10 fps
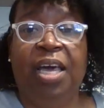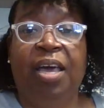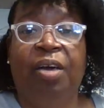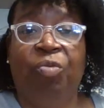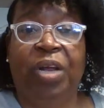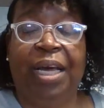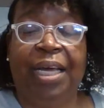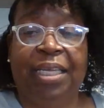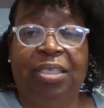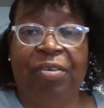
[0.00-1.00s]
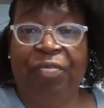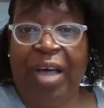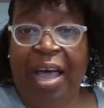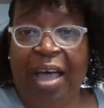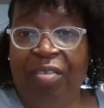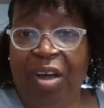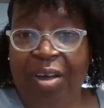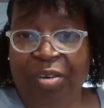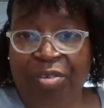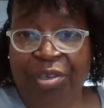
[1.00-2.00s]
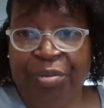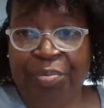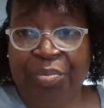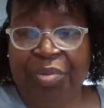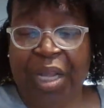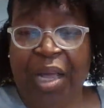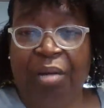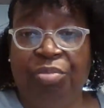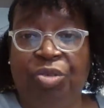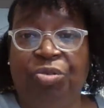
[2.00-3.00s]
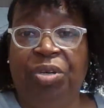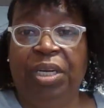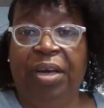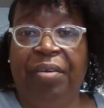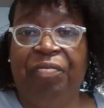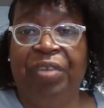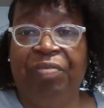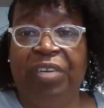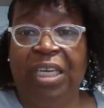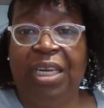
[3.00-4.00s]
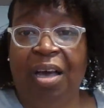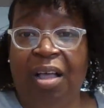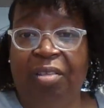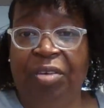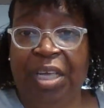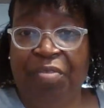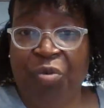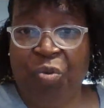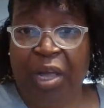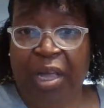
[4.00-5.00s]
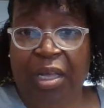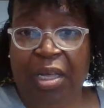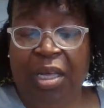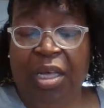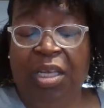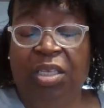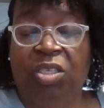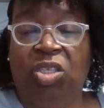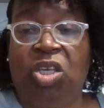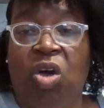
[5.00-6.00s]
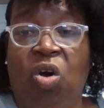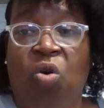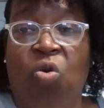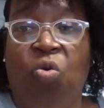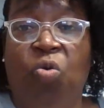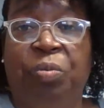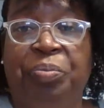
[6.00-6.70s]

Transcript: And when I get to 500, I'm doing a $50 giveaway. So